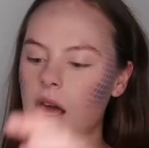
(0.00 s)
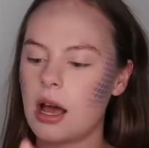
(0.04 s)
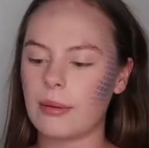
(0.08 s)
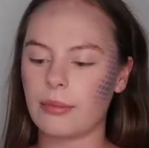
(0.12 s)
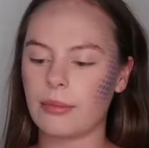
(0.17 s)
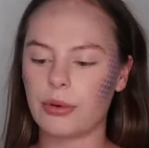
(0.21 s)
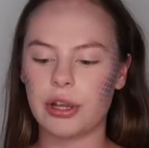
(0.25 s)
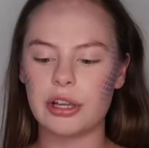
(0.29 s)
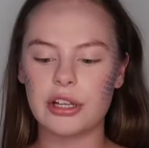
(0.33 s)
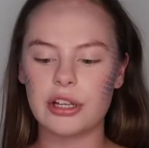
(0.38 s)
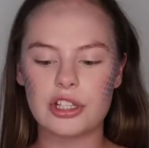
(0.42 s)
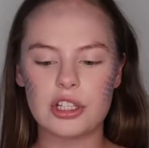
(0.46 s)

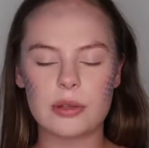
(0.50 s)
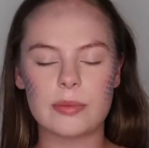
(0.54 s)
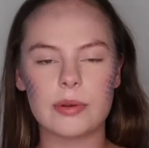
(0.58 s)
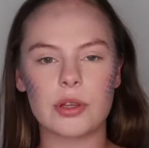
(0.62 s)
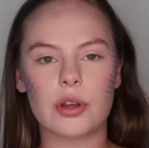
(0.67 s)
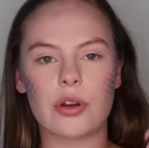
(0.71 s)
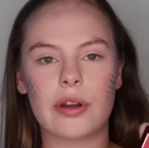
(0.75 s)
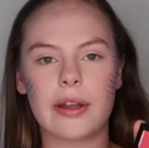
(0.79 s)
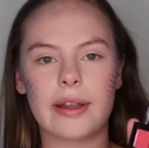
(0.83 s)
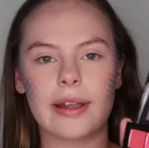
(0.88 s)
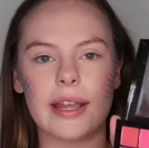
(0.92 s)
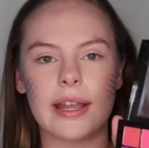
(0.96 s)
I'm going to be
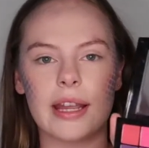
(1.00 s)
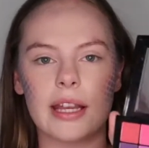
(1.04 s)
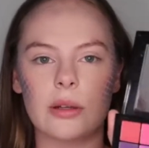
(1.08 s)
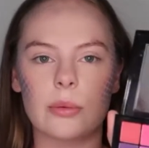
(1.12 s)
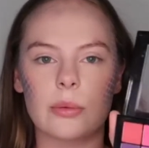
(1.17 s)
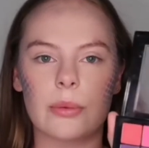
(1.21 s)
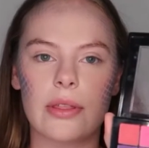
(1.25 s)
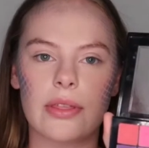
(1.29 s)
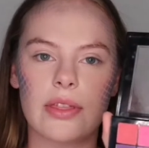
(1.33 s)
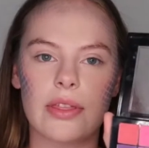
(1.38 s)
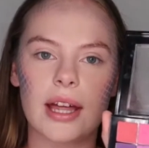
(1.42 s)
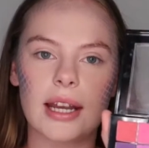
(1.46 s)
going in
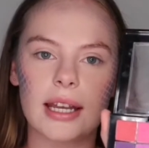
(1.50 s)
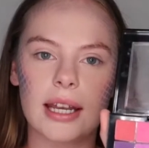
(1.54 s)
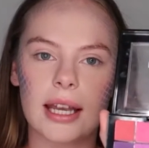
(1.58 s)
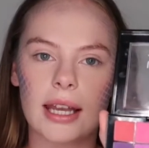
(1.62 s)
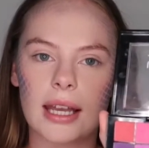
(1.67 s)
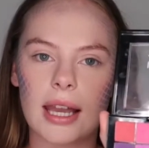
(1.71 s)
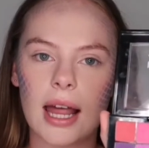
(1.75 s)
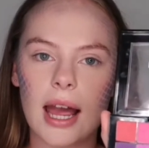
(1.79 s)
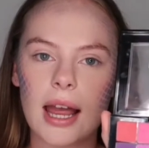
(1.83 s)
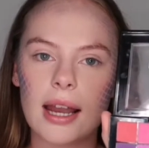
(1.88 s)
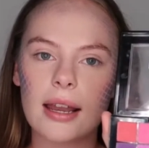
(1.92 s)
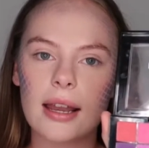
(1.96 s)
with that
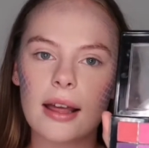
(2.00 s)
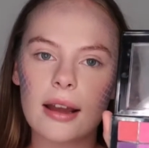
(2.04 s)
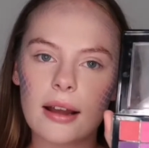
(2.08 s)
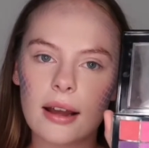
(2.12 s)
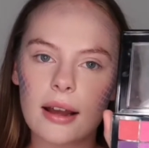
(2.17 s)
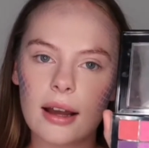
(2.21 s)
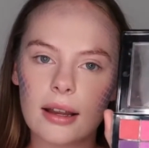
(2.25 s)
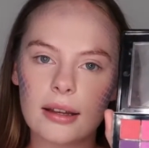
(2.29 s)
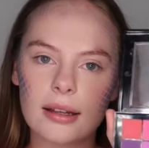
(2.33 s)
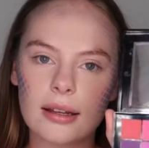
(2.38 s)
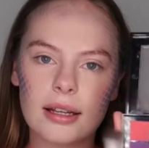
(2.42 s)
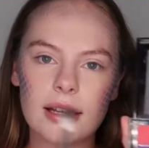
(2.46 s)
lilac
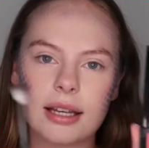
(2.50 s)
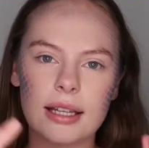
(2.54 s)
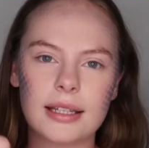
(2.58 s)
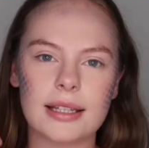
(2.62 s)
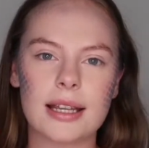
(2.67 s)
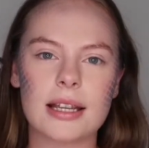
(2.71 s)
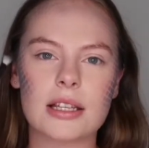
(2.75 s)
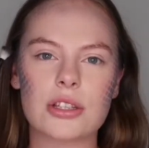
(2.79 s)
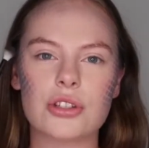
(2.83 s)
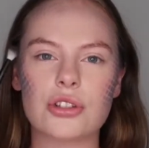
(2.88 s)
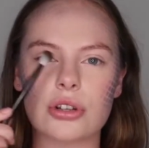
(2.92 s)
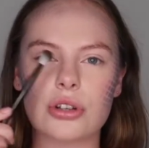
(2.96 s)
color. It
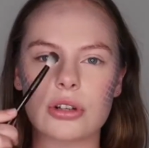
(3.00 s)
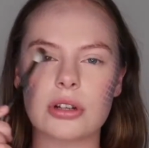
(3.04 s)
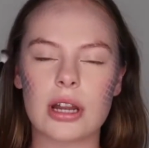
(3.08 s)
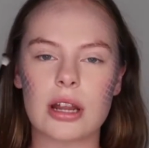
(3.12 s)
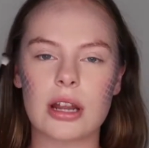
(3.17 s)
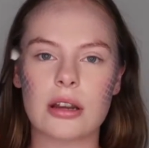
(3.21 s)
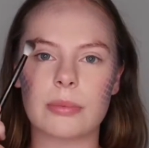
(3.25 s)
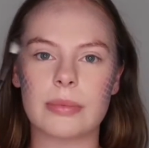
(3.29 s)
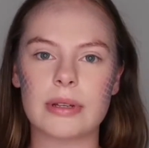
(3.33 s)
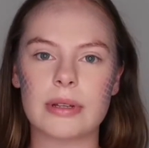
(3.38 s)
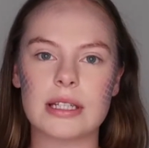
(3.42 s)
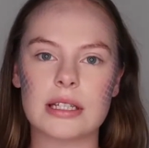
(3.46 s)
does turn
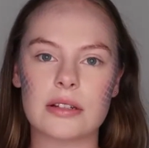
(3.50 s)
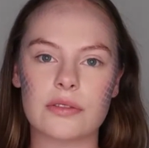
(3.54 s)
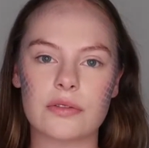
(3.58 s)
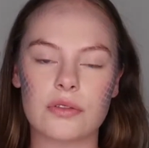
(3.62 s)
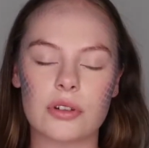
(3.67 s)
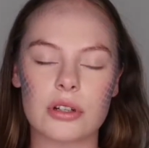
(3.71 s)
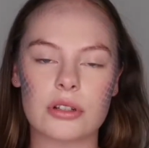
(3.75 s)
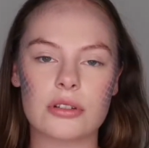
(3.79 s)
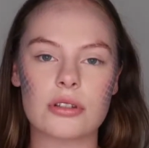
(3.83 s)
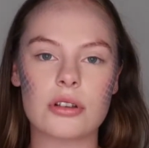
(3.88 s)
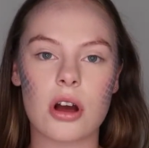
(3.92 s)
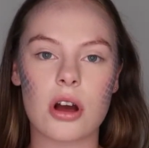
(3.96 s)
out a bit
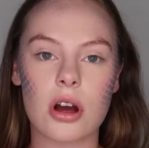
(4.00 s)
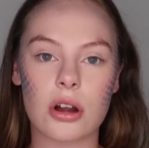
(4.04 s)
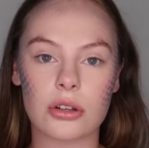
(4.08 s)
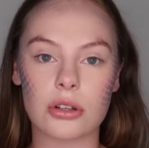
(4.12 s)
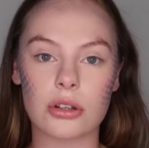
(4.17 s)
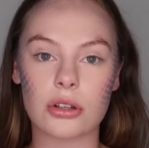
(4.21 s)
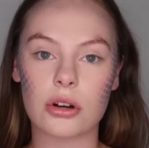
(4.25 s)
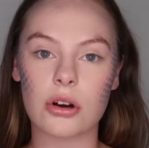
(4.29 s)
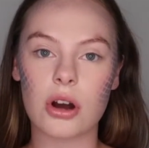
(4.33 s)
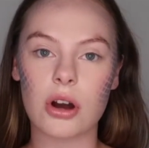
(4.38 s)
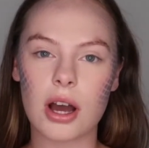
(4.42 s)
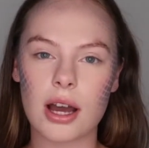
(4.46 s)
different
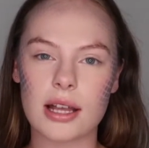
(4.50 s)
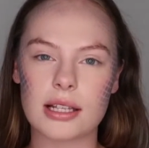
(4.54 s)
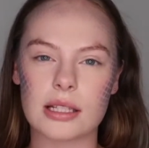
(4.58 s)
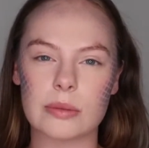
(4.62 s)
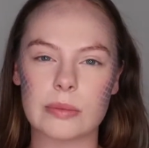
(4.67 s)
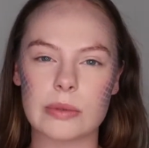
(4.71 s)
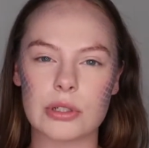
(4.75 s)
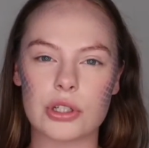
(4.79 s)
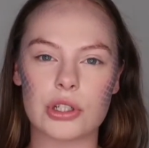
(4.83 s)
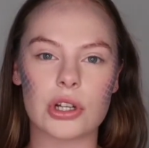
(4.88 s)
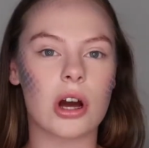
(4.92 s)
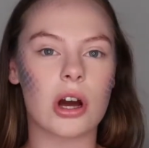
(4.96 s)
on your eyes, a
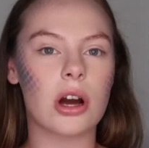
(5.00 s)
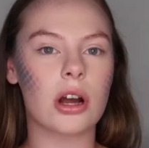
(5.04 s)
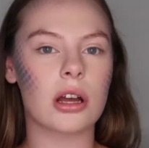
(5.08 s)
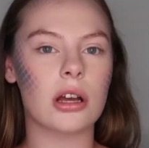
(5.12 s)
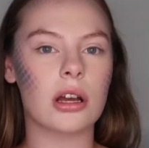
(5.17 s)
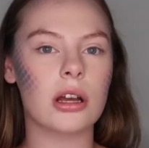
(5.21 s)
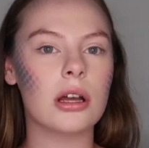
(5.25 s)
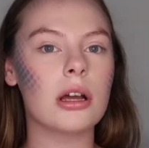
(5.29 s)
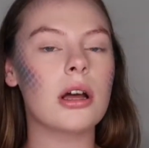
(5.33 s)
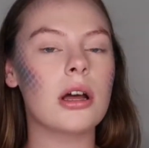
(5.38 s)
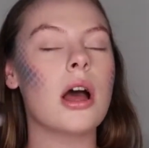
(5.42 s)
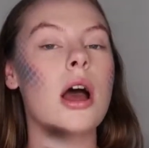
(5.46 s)
bit
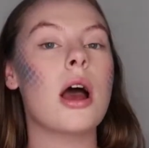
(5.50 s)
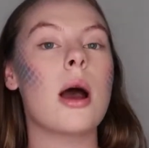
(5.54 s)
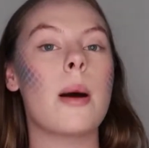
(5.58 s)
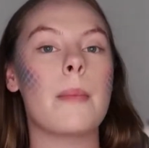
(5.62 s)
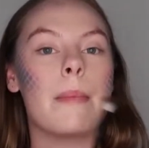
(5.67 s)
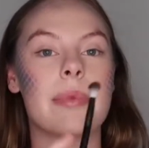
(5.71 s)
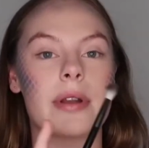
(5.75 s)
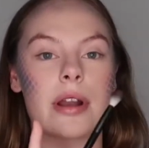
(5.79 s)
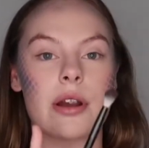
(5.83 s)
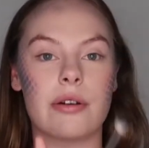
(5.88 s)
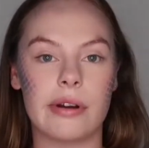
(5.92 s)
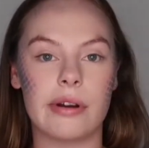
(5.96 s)
darker,
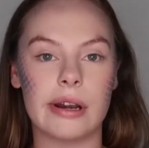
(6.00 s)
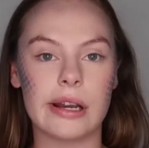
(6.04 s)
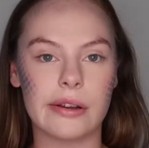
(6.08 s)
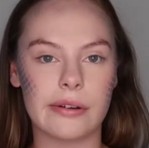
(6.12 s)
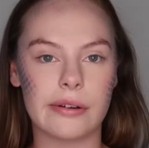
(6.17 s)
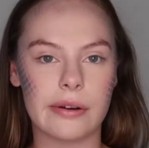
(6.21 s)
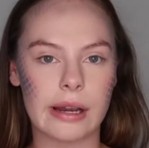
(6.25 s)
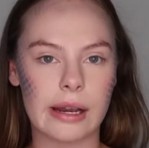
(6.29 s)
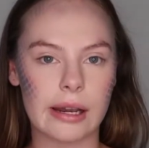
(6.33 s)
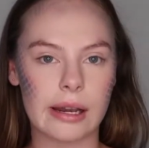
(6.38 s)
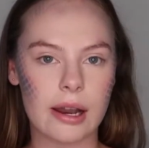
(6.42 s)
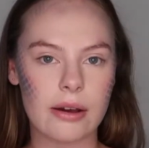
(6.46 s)
but I
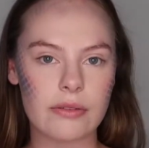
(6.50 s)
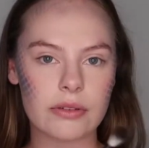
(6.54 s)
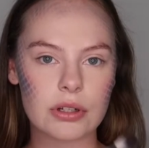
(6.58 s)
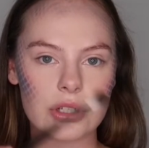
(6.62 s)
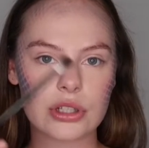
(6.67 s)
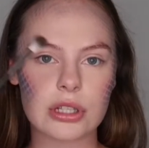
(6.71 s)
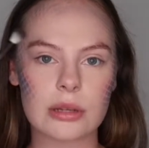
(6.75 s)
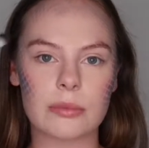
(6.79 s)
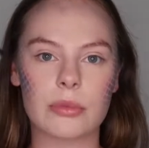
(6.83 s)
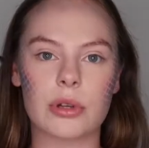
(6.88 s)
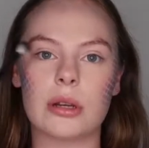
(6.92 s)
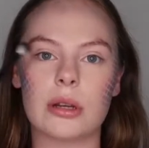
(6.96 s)
really love
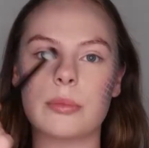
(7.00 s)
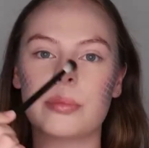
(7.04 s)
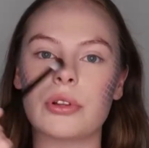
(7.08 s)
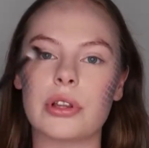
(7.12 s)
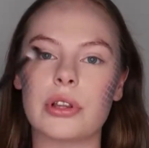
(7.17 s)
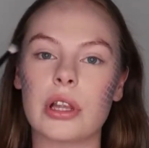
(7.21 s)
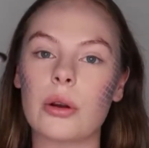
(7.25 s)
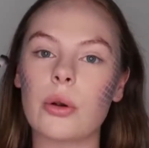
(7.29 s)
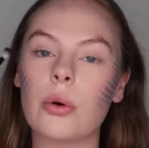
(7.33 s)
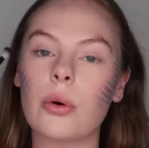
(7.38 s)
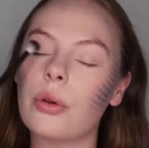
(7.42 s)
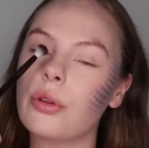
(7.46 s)
it. So I'm going to put
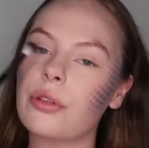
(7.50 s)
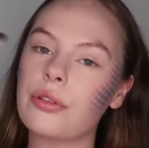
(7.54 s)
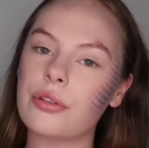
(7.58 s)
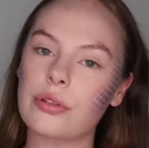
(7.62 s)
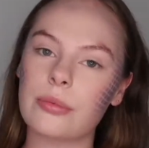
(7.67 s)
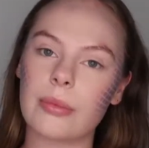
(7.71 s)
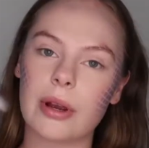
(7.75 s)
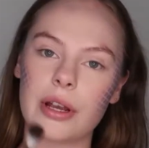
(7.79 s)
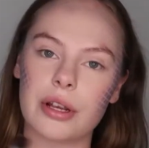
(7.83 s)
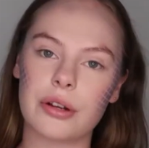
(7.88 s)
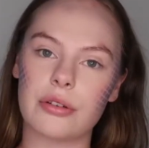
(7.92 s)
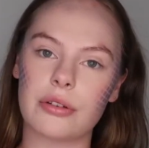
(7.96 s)
that all
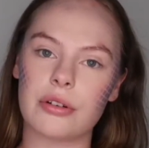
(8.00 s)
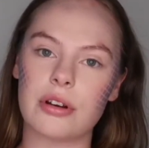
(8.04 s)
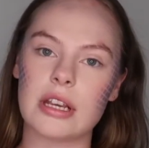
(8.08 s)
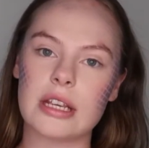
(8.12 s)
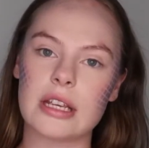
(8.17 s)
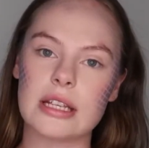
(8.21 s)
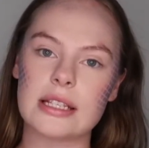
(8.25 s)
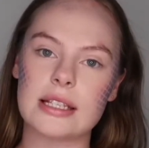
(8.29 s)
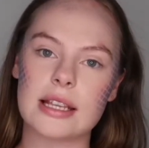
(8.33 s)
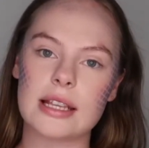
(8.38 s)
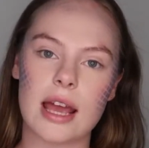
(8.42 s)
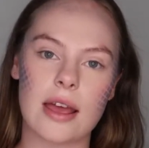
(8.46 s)
through my
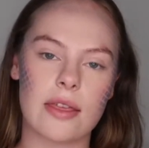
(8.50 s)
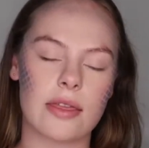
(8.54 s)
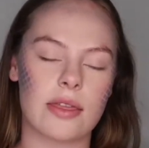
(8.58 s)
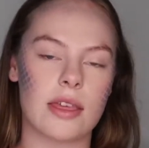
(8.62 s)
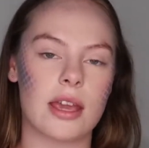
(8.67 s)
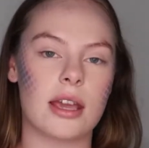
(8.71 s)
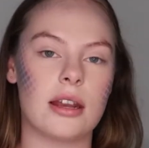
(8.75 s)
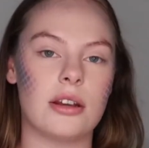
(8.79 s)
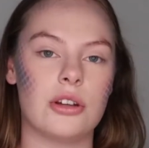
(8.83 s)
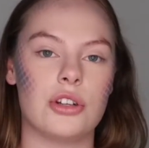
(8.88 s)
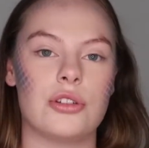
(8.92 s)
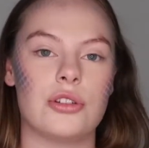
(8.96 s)
crease and
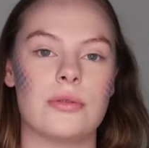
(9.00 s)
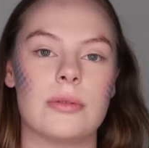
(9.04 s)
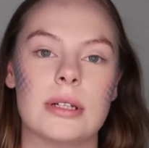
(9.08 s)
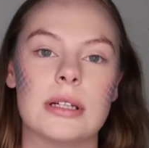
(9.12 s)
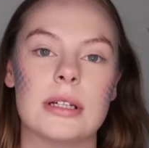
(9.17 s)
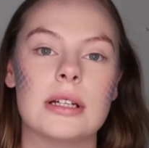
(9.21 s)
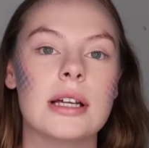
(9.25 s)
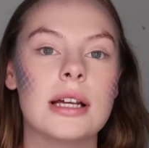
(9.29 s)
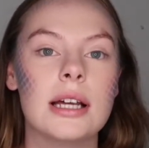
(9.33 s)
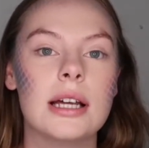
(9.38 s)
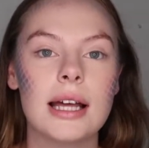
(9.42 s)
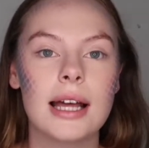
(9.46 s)
then do
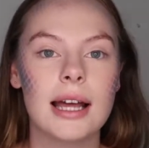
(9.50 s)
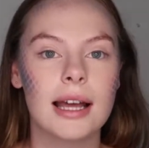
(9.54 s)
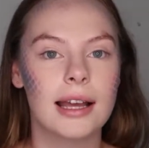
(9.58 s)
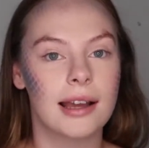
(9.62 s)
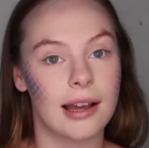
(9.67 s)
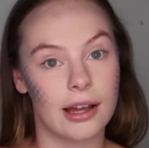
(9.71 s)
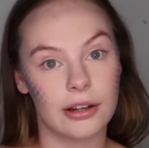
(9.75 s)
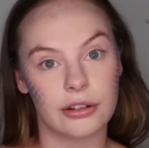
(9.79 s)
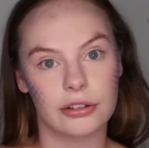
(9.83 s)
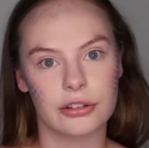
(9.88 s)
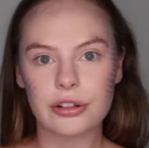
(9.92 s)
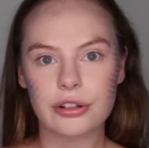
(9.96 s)
a
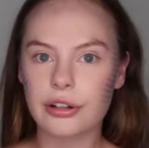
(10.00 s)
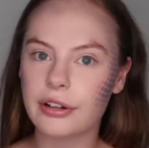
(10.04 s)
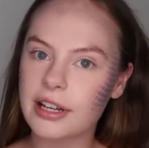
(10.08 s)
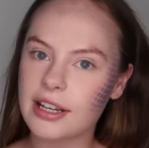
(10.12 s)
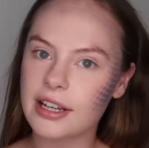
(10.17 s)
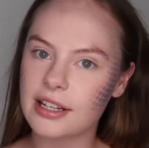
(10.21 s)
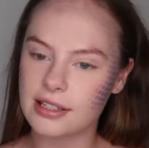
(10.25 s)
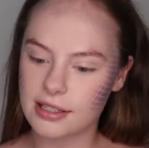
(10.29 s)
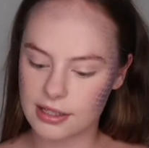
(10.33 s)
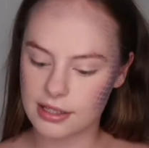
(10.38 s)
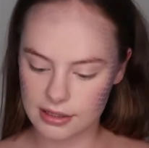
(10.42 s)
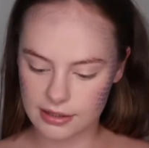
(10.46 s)
cut
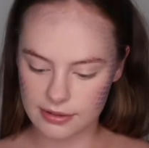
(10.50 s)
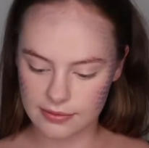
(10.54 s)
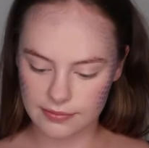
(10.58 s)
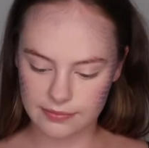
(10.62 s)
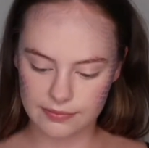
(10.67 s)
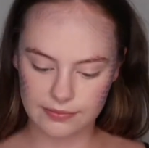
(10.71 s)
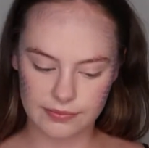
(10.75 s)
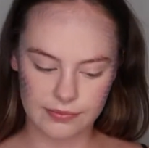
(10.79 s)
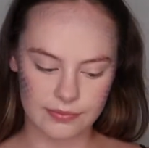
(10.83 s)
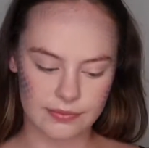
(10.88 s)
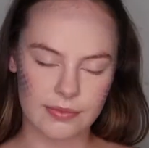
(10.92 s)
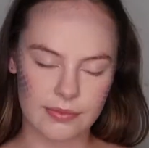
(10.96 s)
crease.
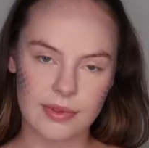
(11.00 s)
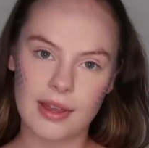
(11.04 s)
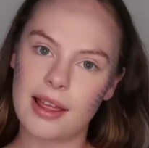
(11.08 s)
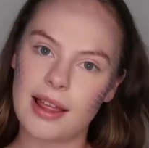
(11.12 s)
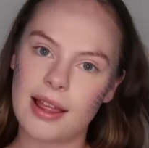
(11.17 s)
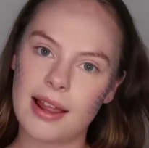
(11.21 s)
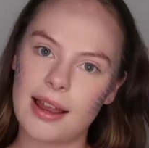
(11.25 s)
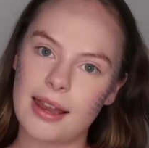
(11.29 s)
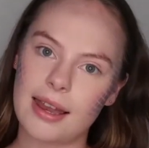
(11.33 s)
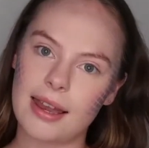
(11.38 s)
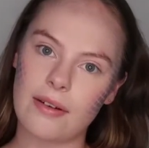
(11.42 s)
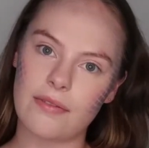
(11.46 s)

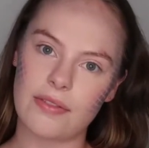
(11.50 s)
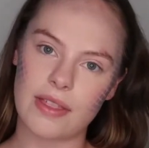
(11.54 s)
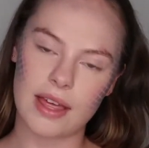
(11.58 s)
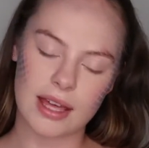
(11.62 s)
Love